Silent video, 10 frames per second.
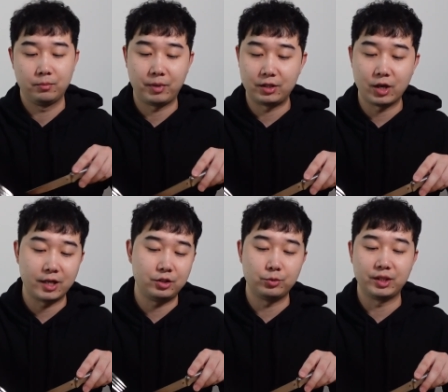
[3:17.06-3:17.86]
by
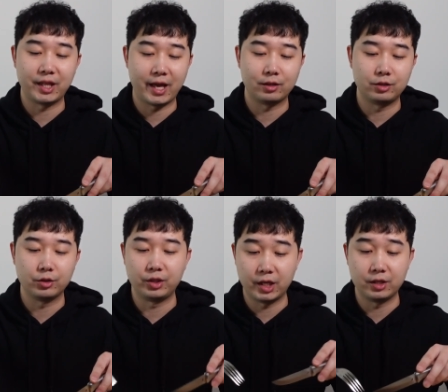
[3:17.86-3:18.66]
not doing that
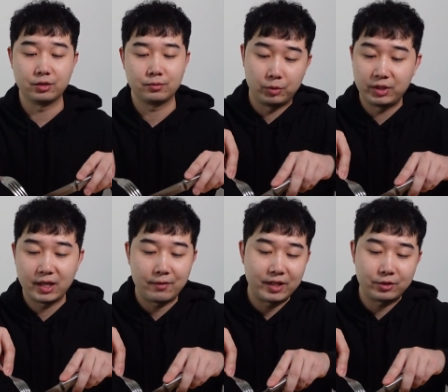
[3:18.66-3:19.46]
until the end. But we
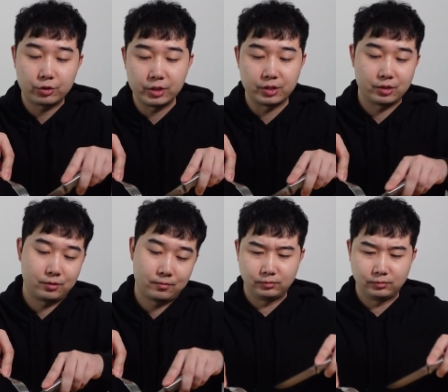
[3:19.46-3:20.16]
didn't have that choice.